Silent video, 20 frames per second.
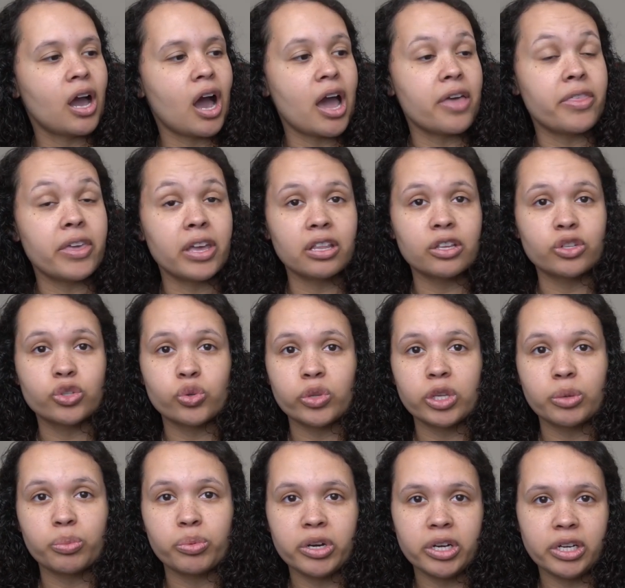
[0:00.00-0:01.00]
I think it looks
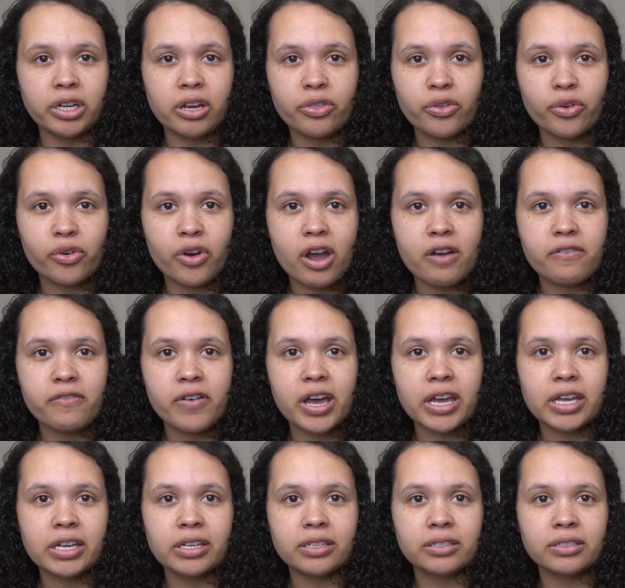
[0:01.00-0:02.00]
really pretty on the
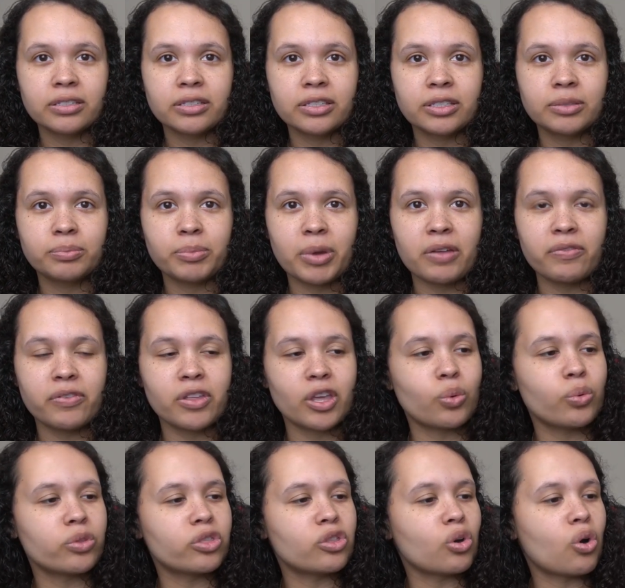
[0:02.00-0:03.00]
graphite, but I feel
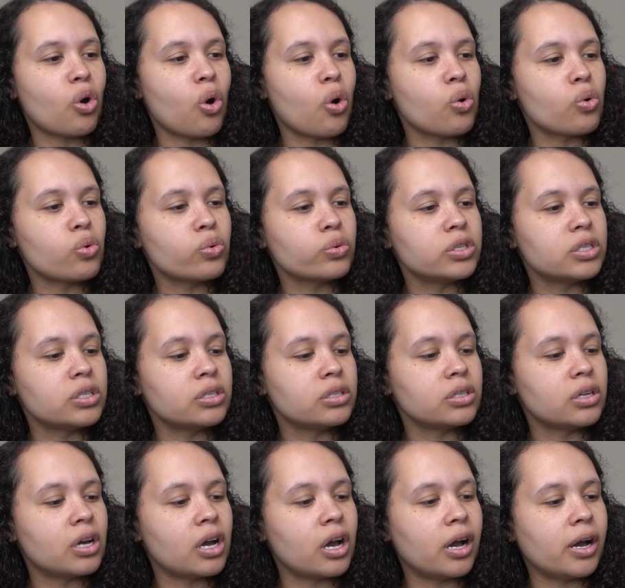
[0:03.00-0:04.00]
like with the gold,
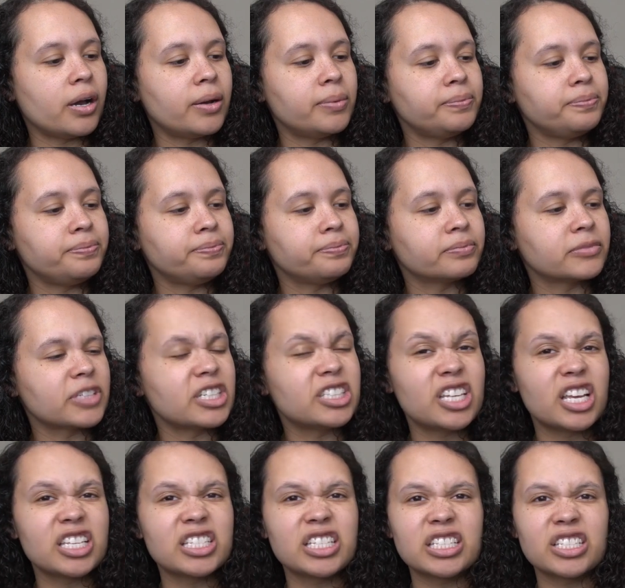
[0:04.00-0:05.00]
um, it
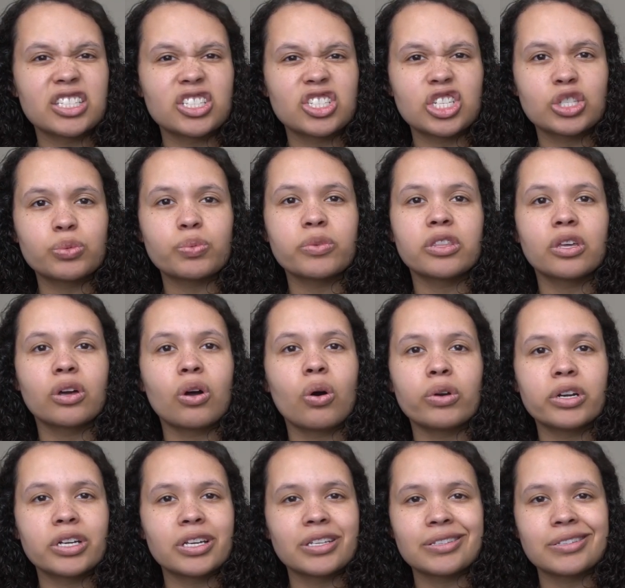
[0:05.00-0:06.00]
doesn't, just with the
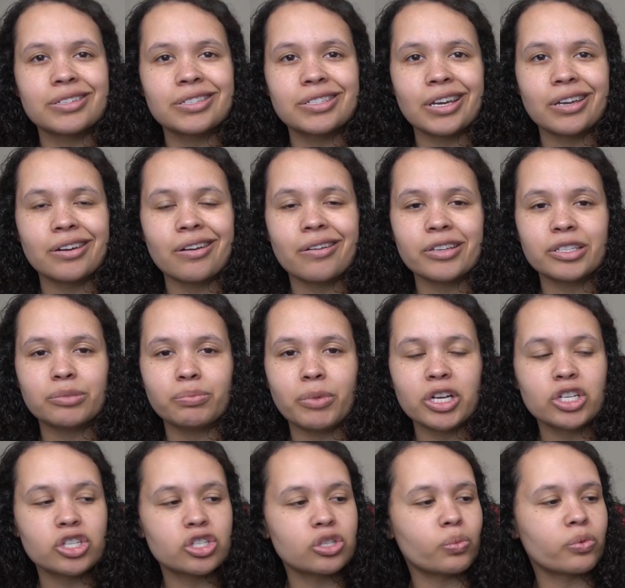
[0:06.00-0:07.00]
gold, it doesn't stand out as
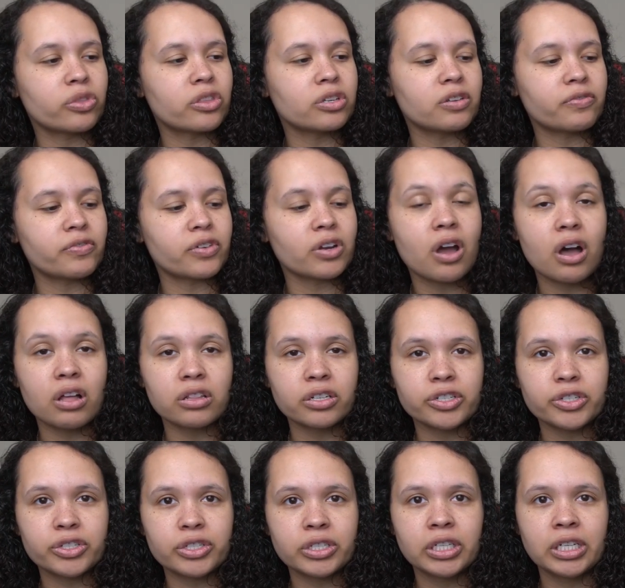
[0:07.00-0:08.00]
much and with the different
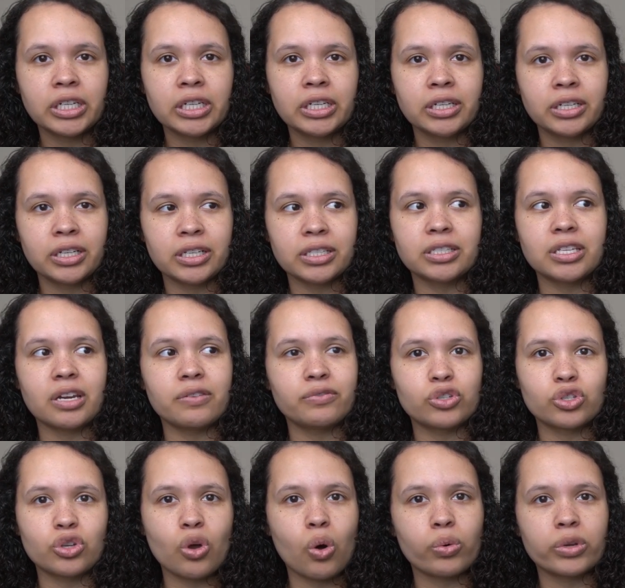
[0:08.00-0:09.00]
colors instead of
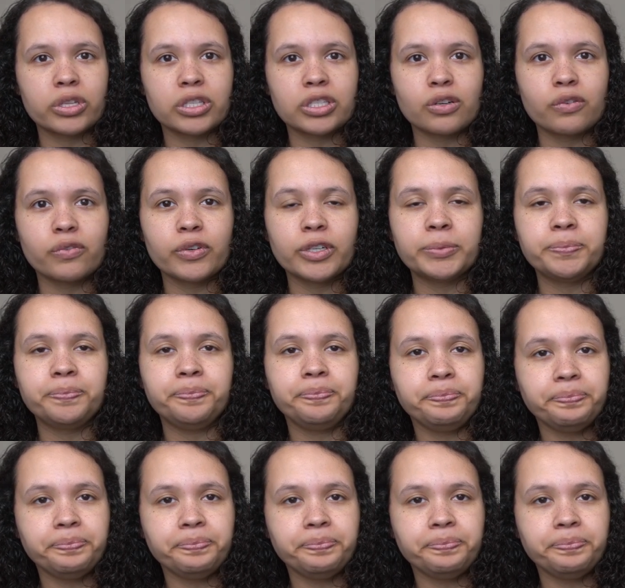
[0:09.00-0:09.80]
just gold and silver.